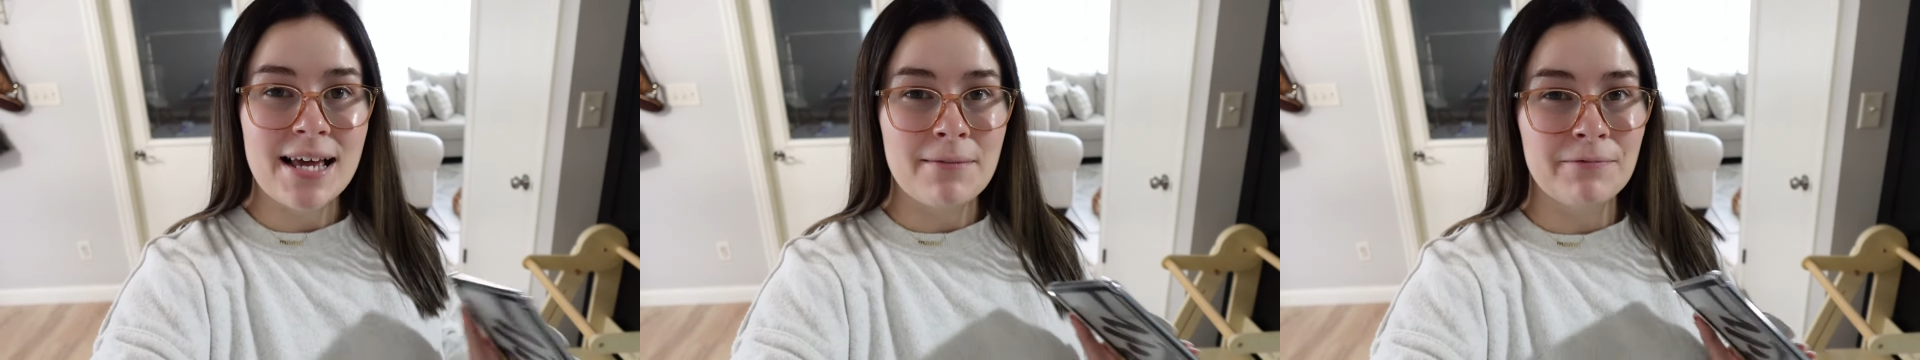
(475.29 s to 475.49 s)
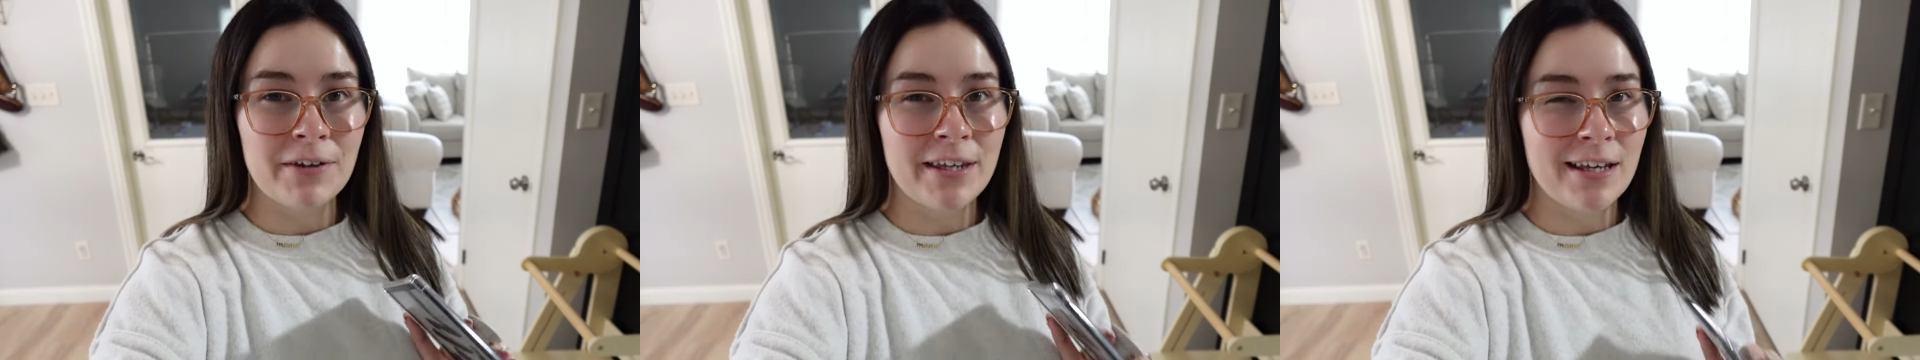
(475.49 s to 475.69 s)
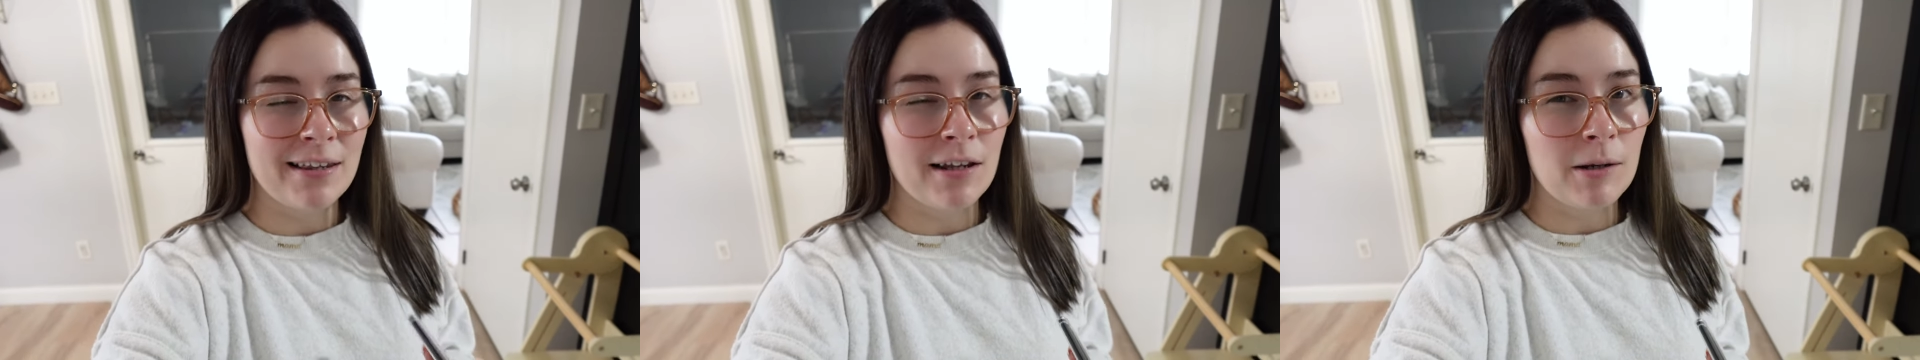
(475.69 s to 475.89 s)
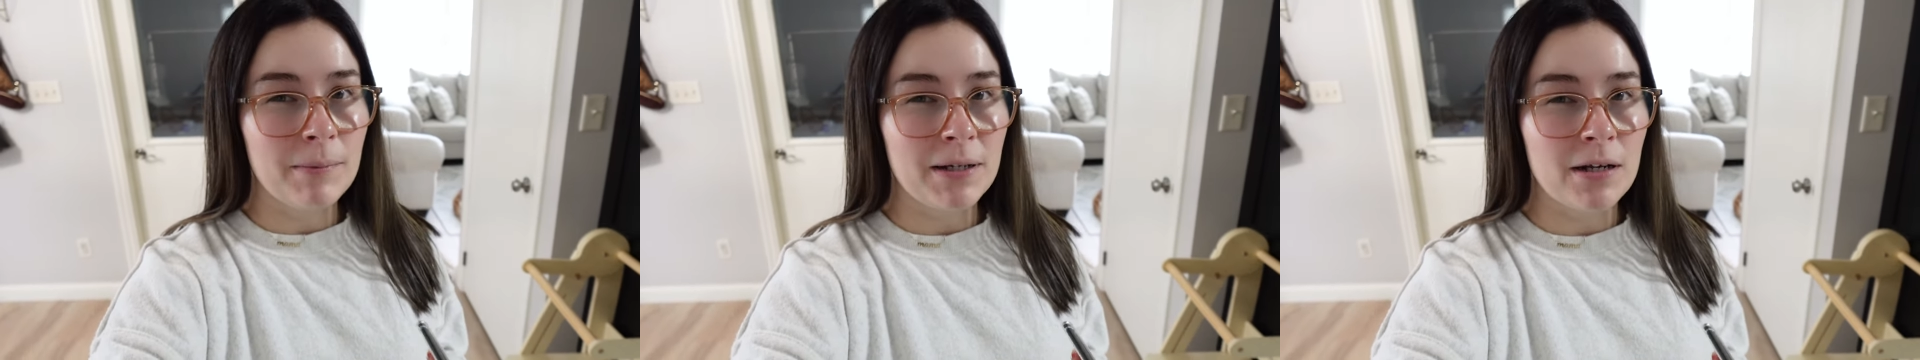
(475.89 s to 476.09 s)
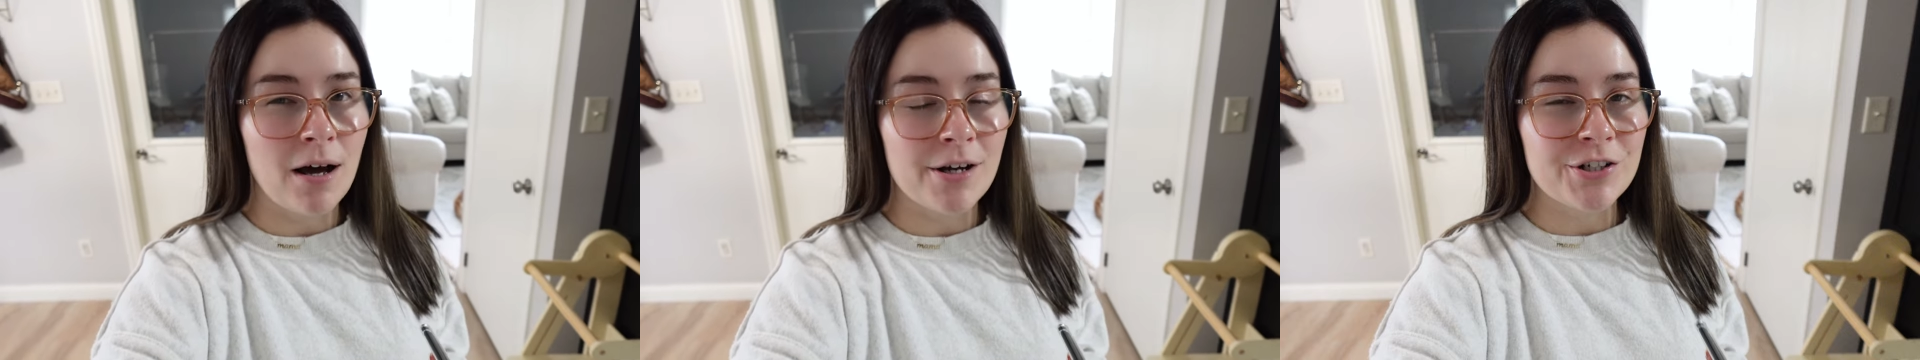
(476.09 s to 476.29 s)
I'm feeling a little
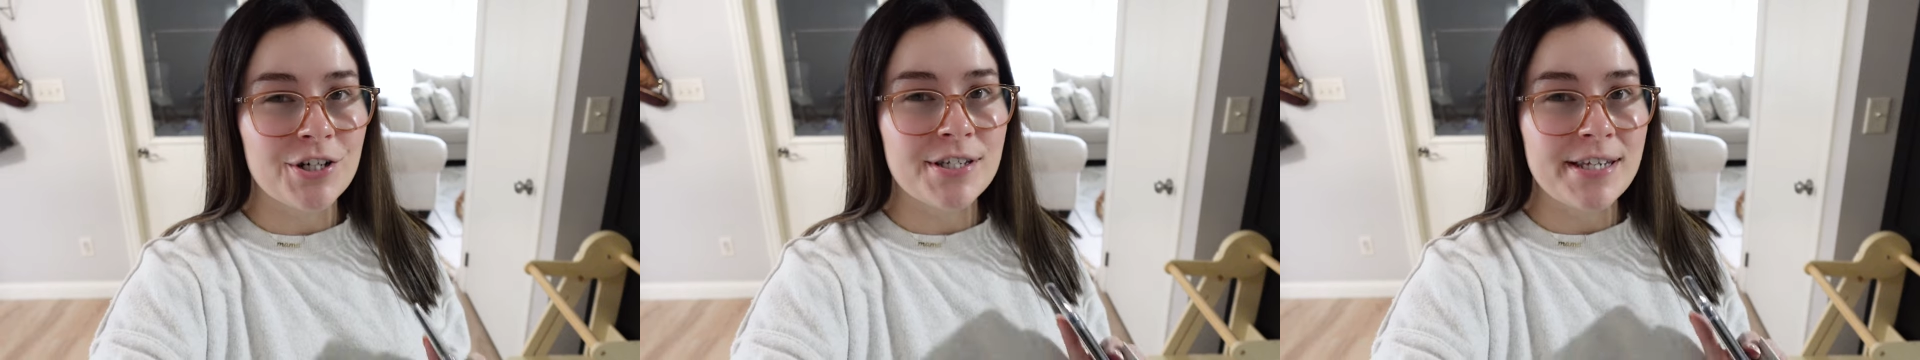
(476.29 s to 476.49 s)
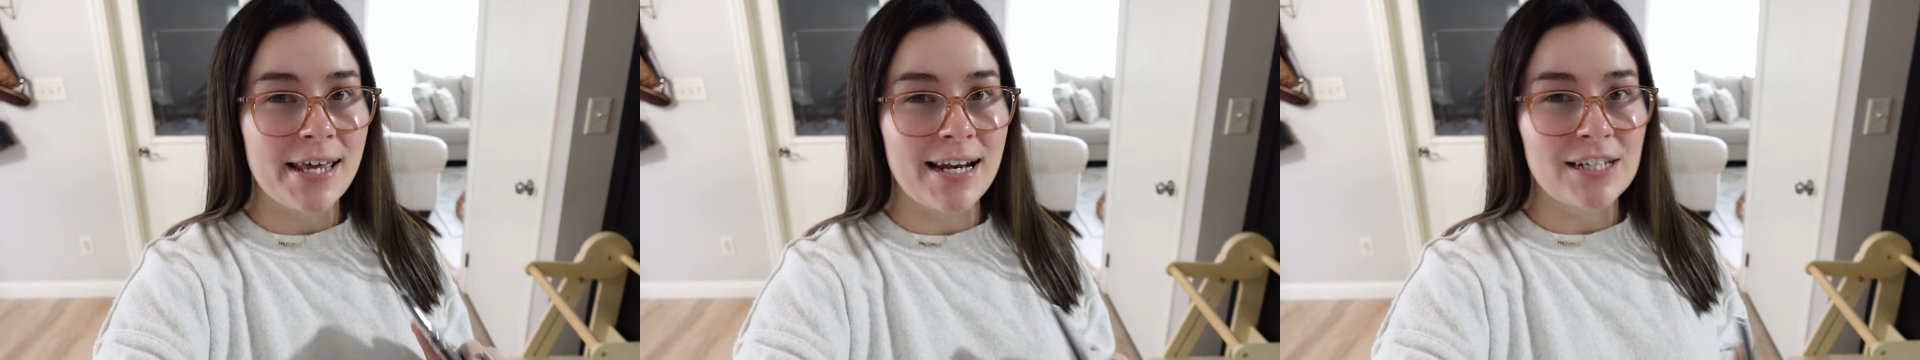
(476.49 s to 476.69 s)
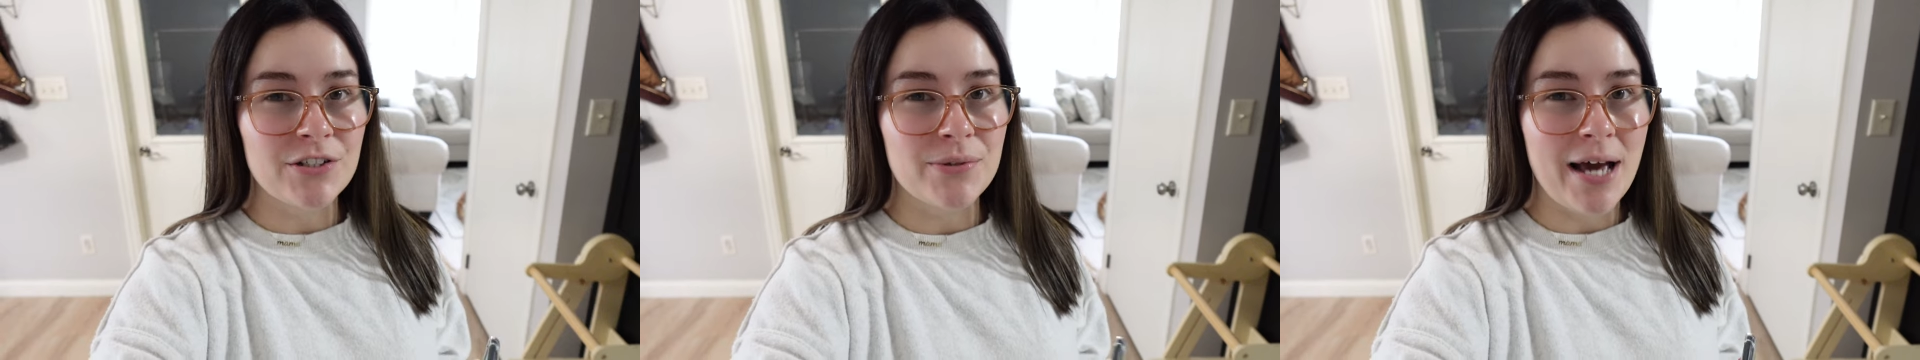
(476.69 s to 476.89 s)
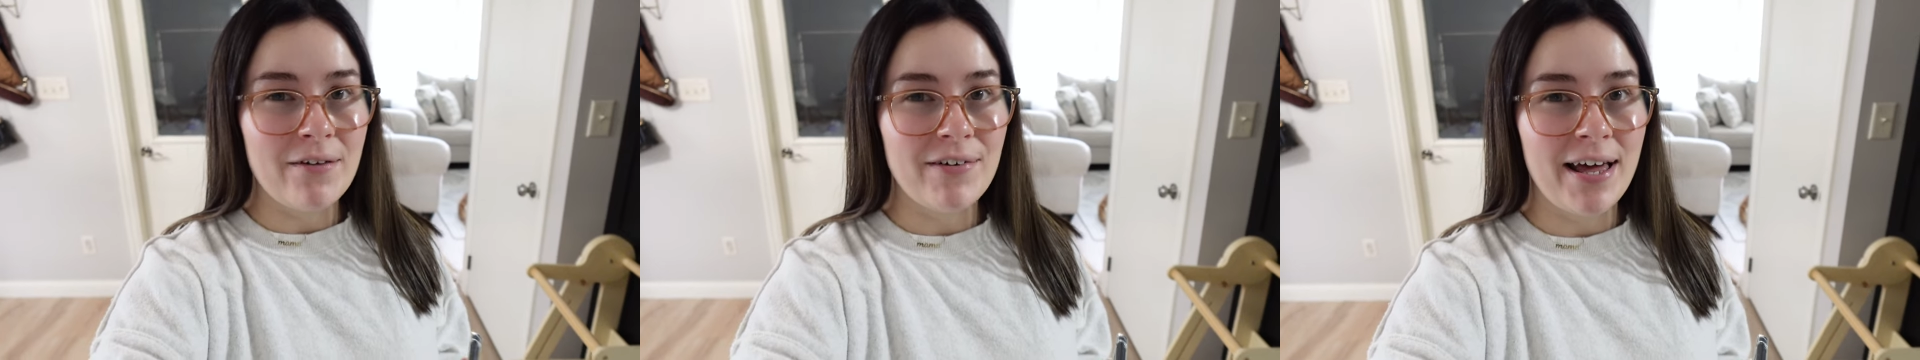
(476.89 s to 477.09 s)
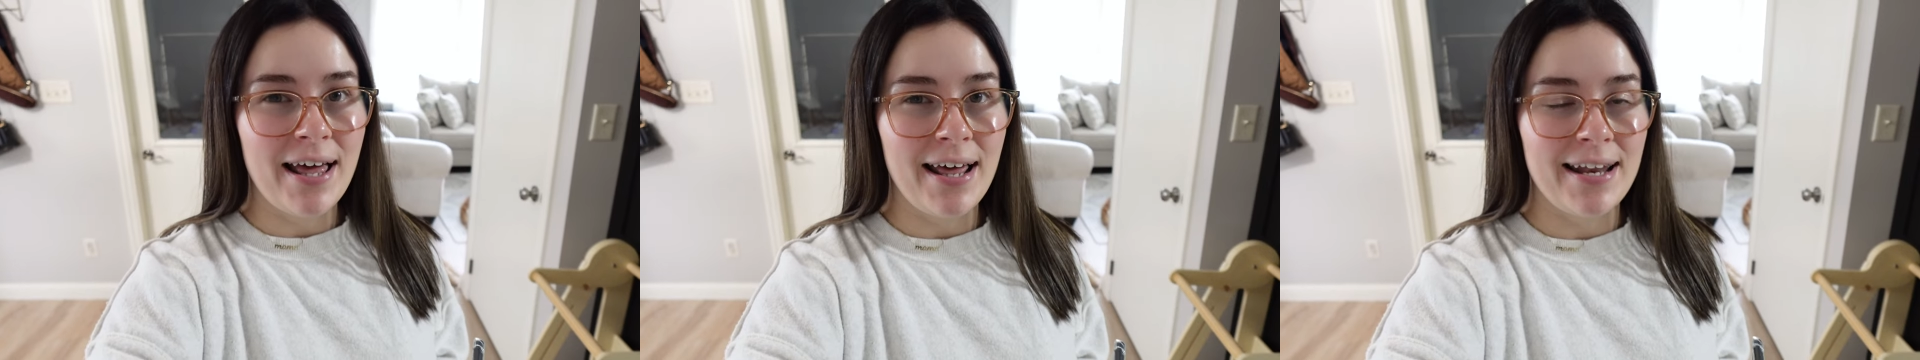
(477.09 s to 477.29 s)
bit nauseous and I do
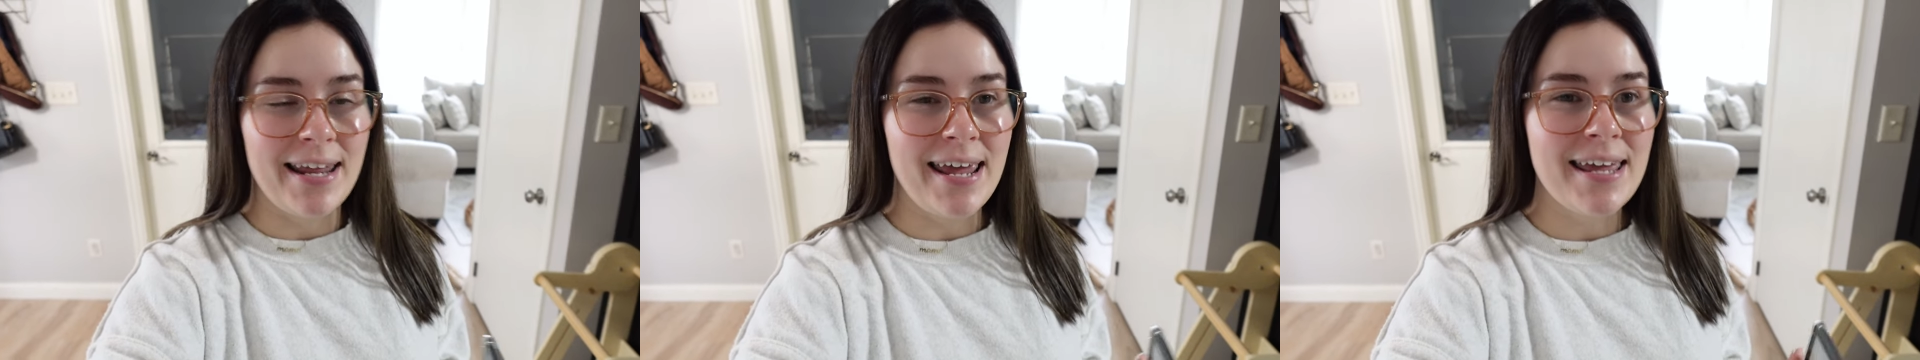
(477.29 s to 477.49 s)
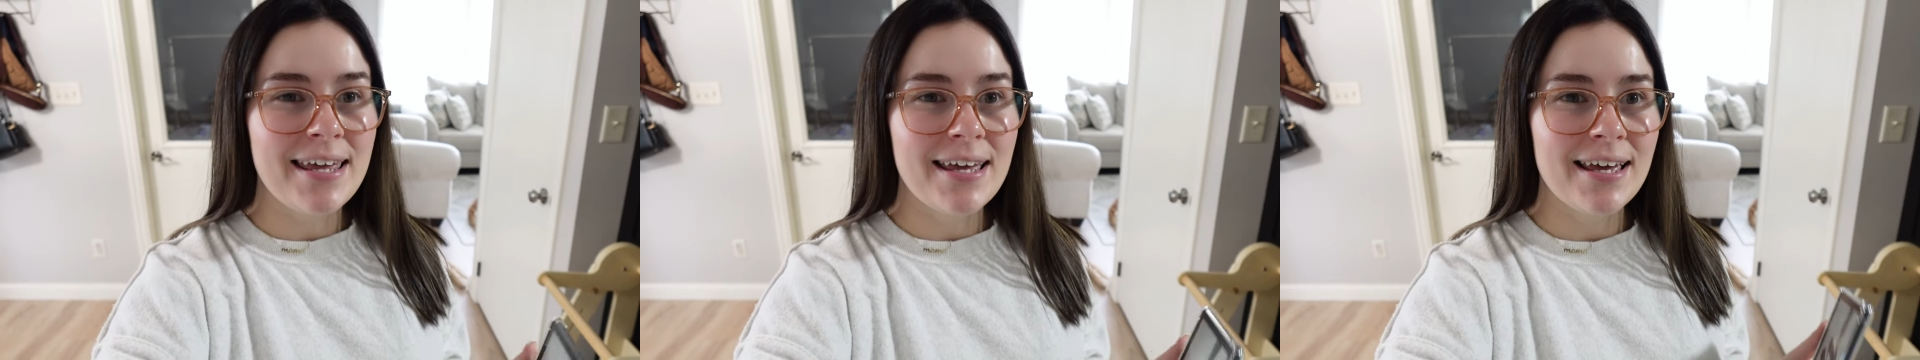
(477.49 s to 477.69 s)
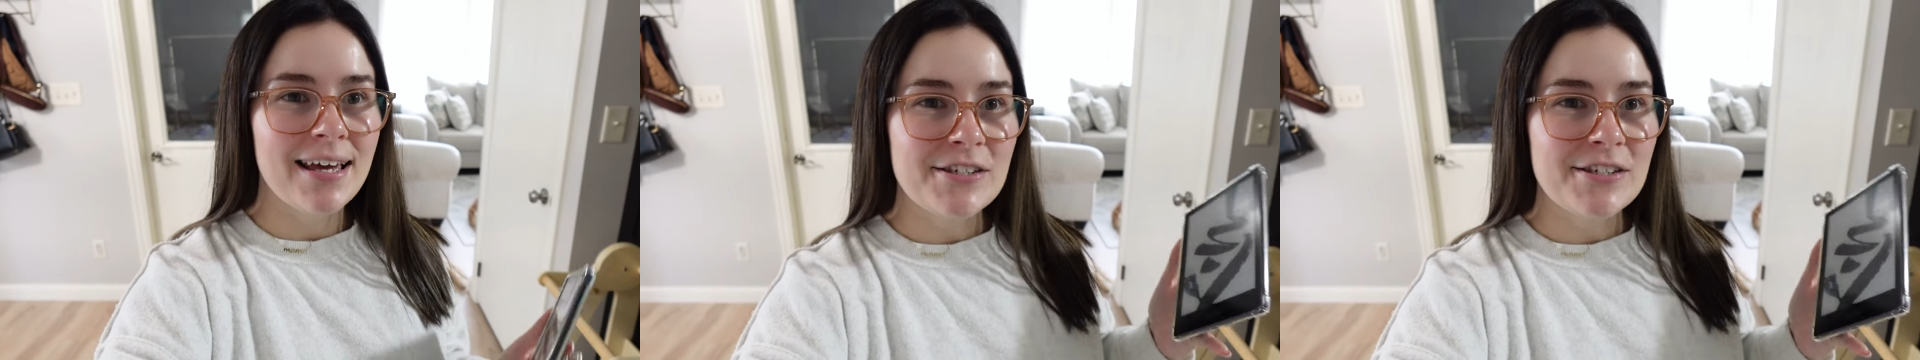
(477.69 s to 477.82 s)
have a headache.